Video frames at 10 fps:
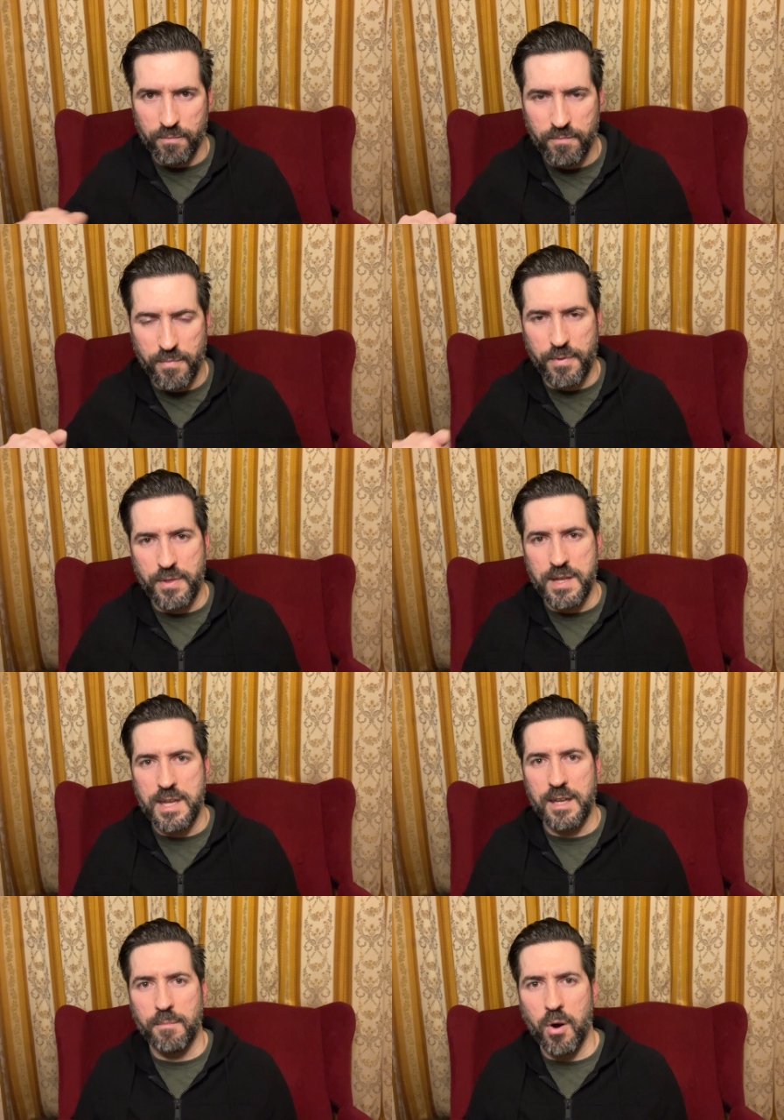
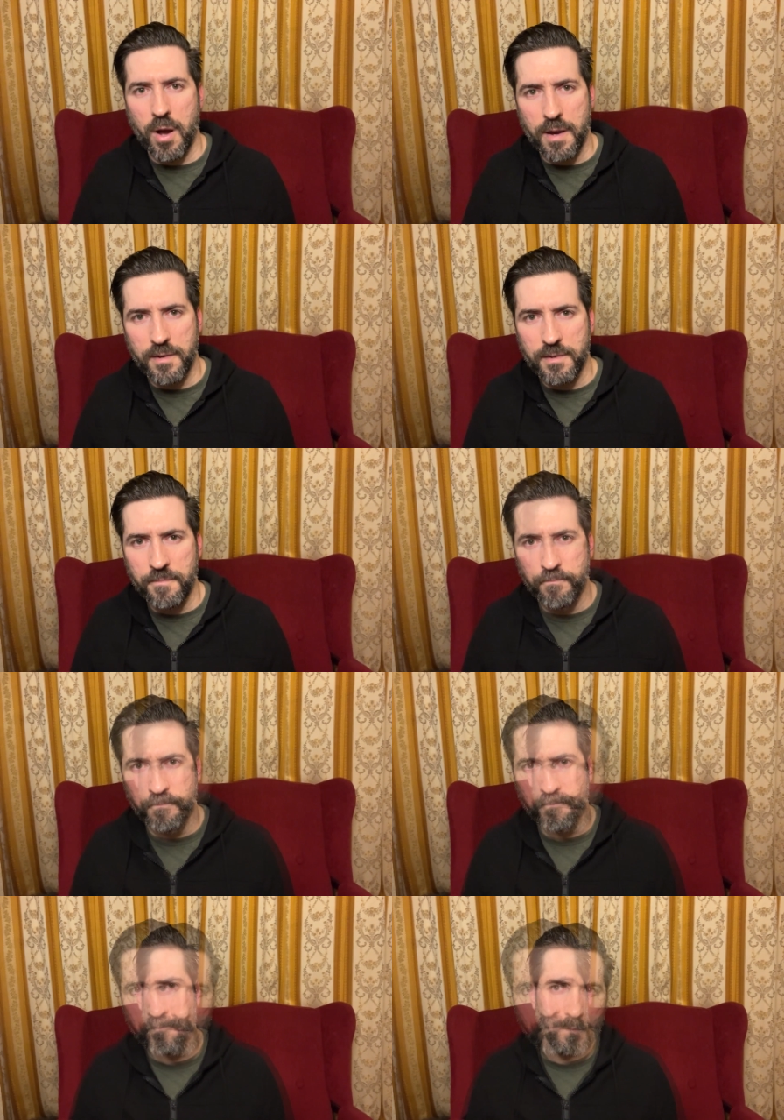thinking mind.
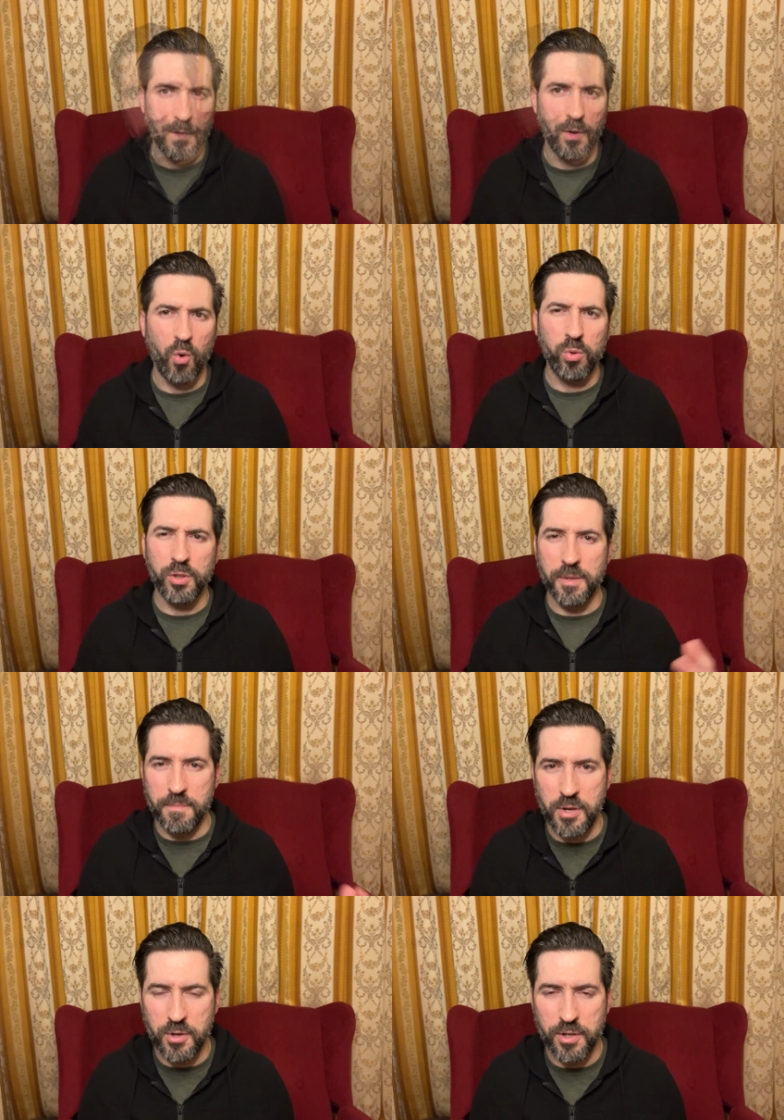All the
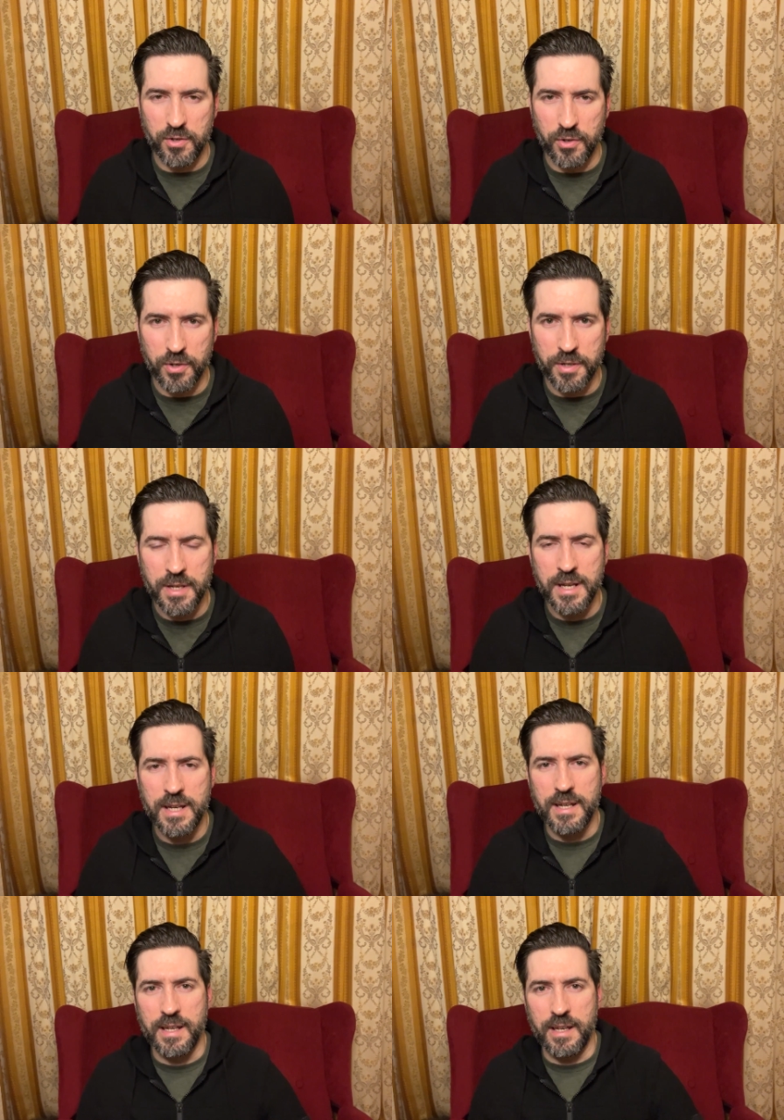computer can do
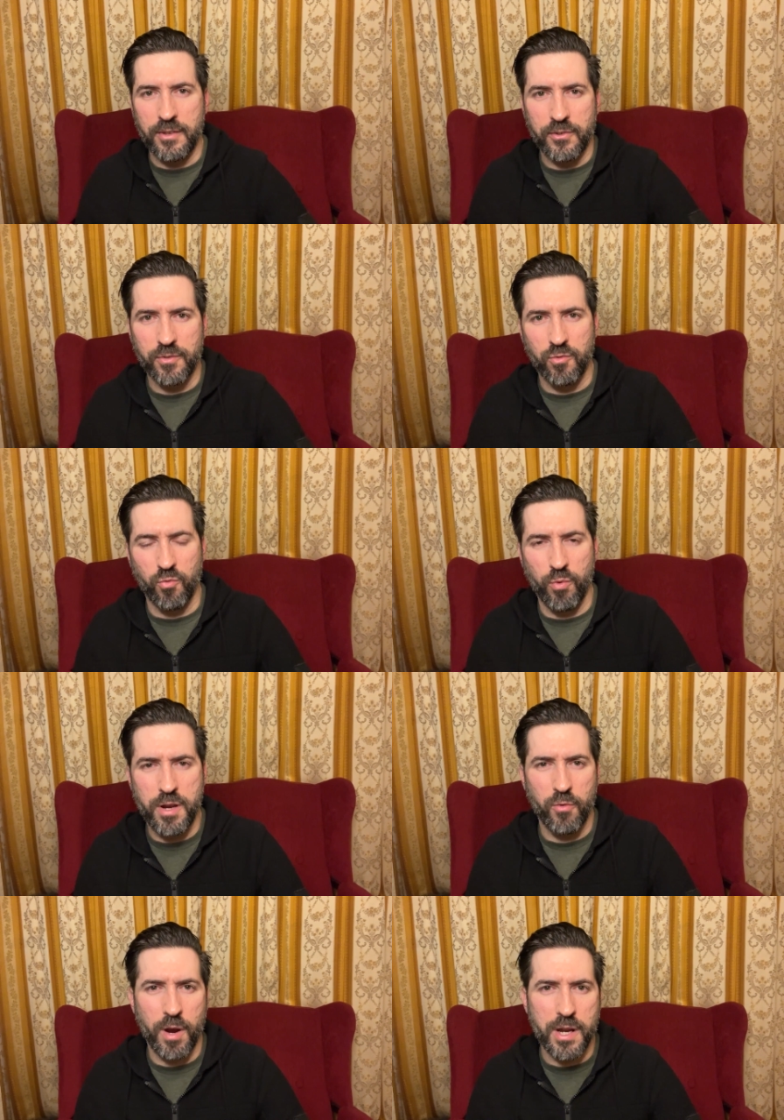is
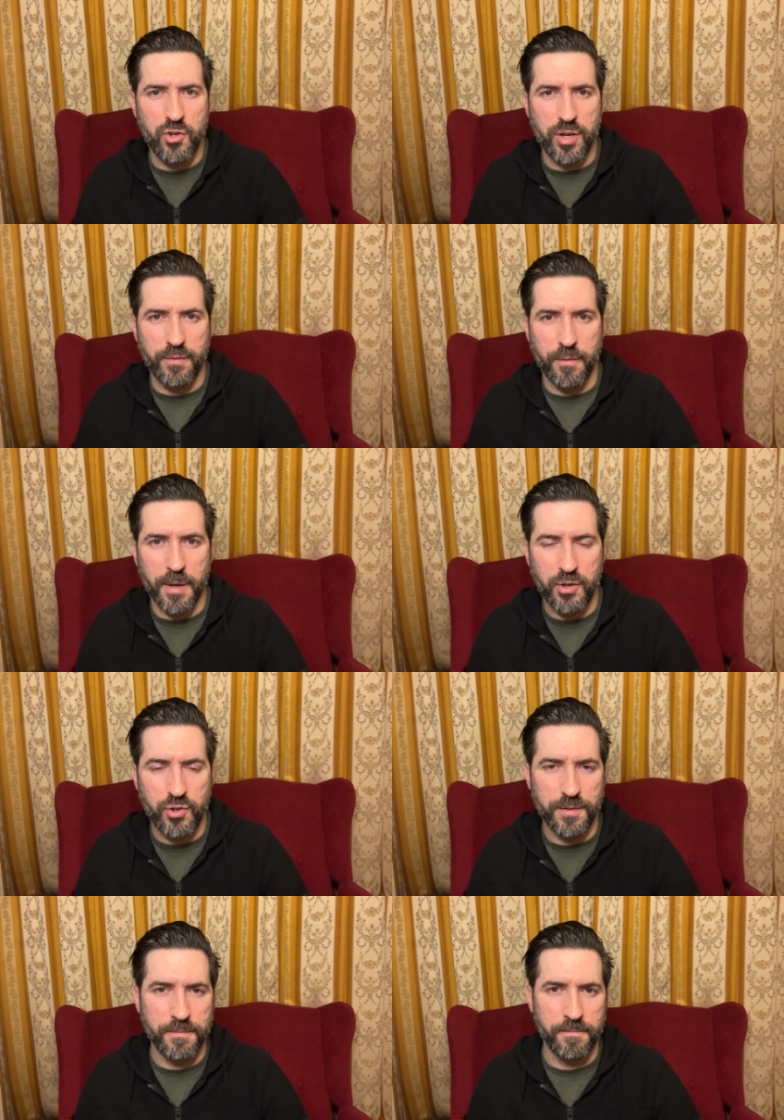rearrange
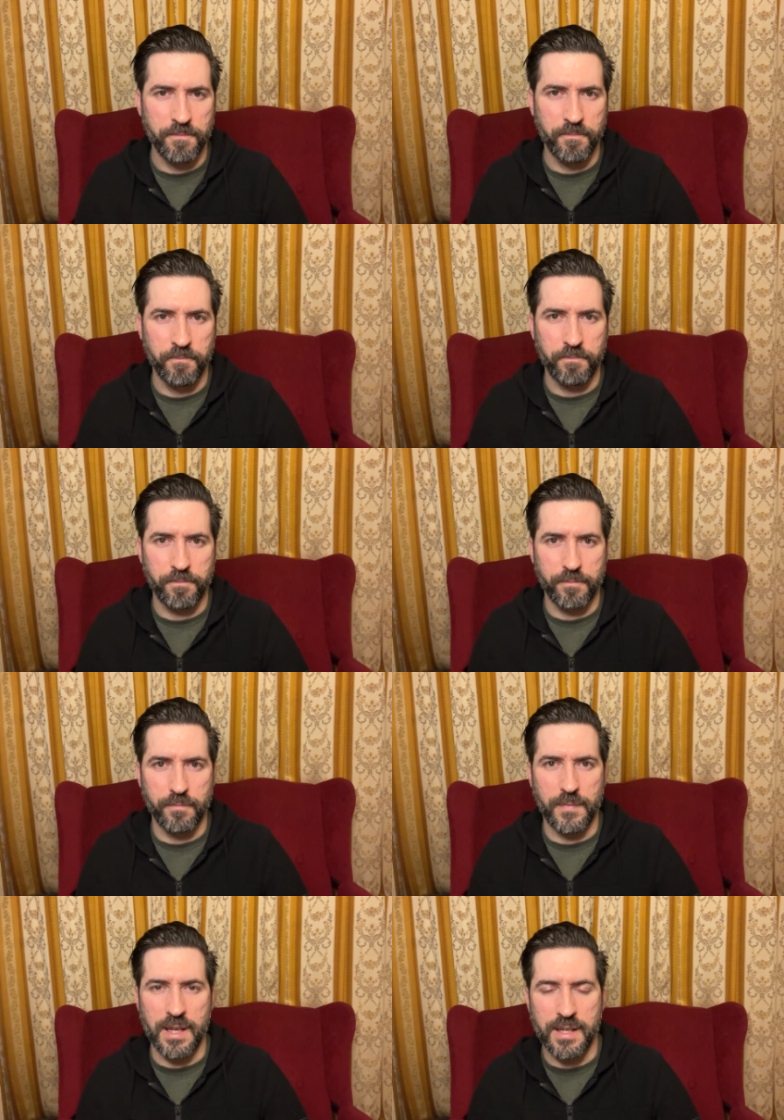information.
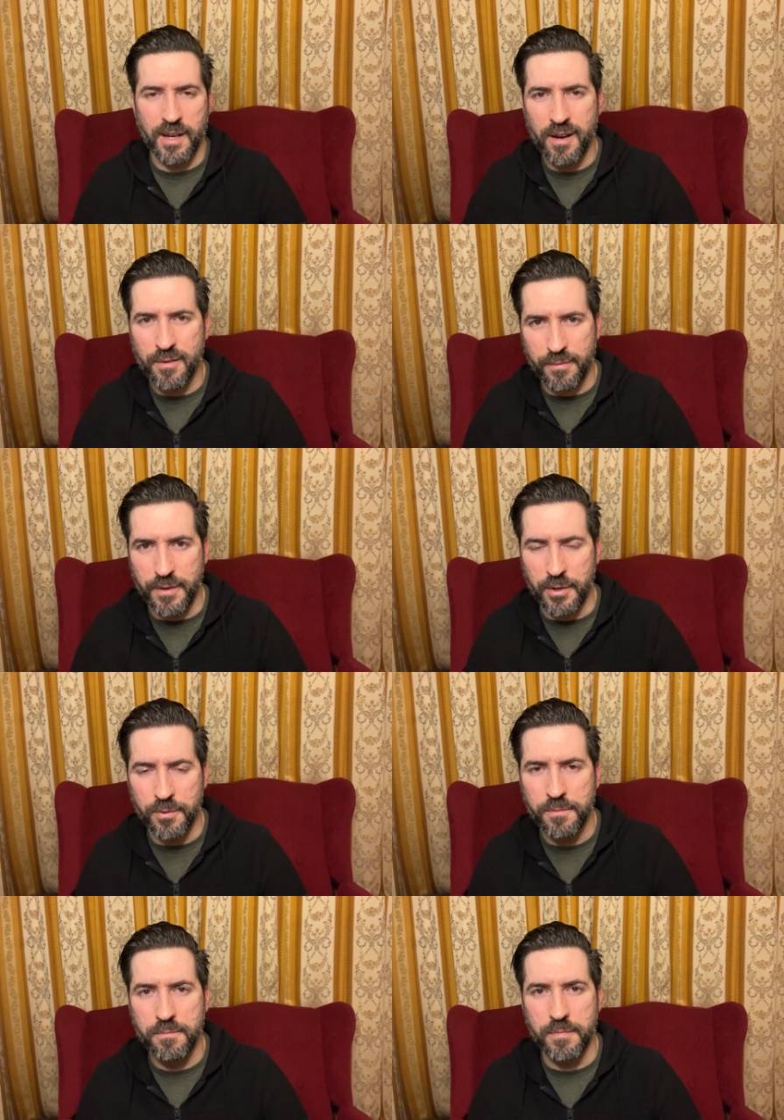It can't
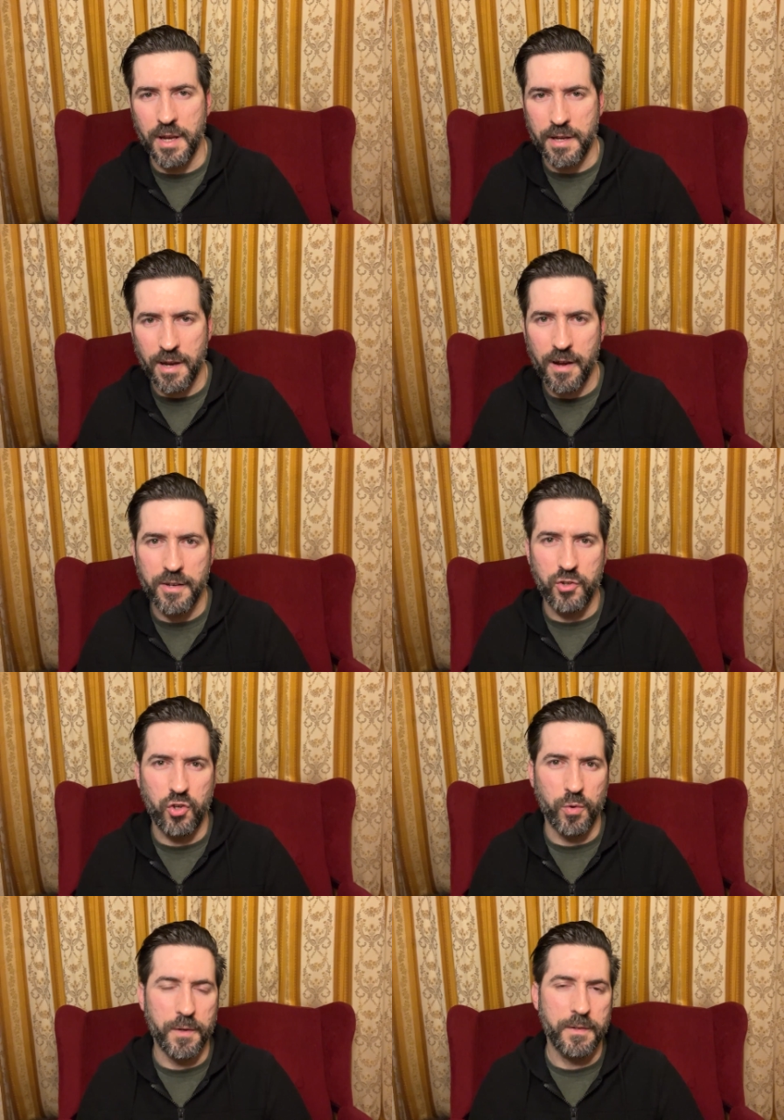feel, it can't
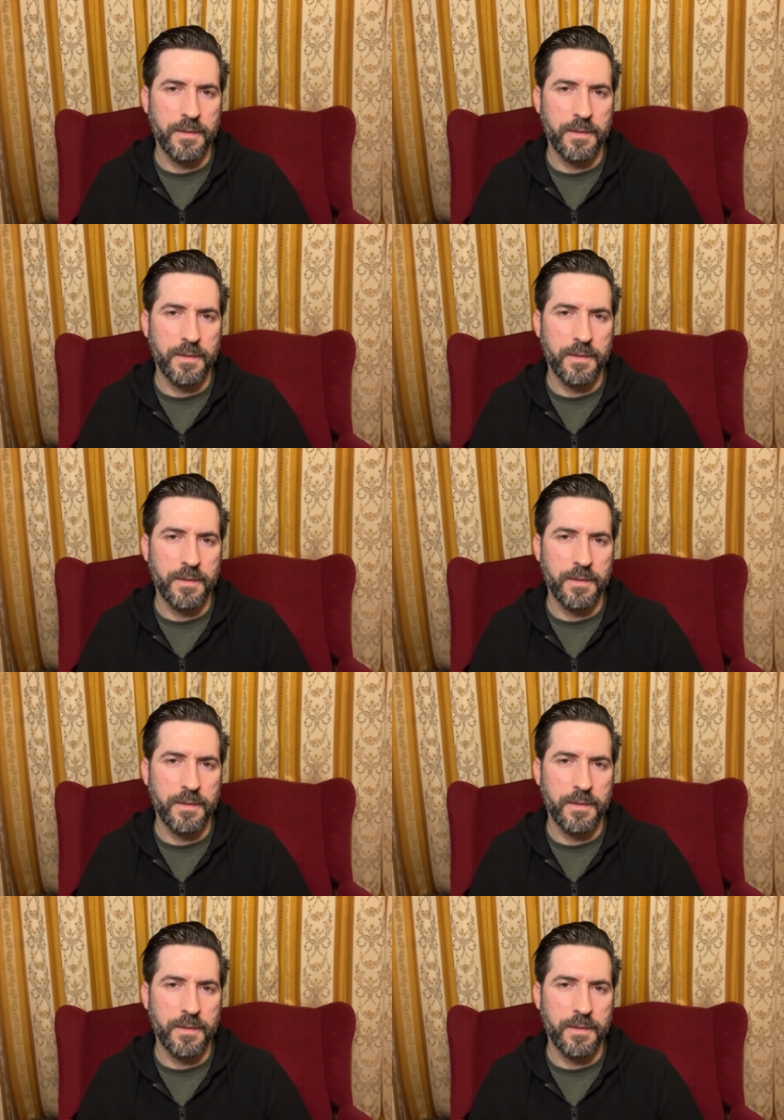intuit,